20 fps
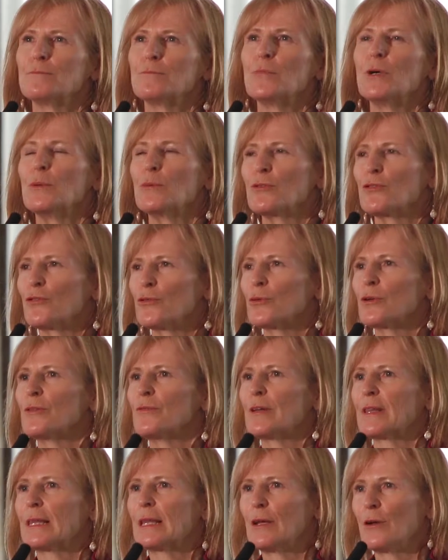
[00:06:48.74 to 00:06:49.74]
we were sort
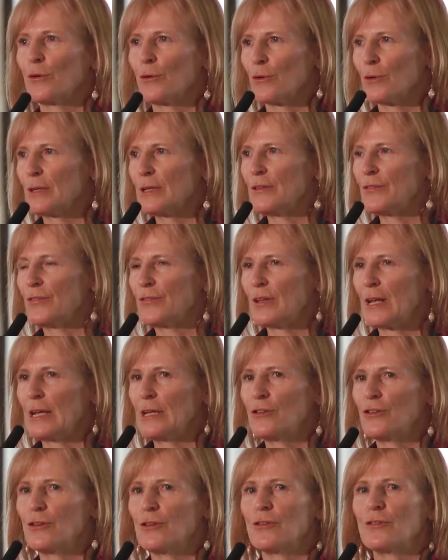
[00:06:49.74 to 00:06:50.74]
of at the early
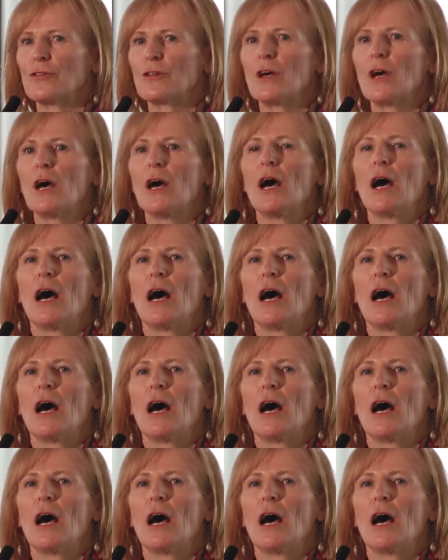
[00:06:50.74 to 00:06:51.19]
stages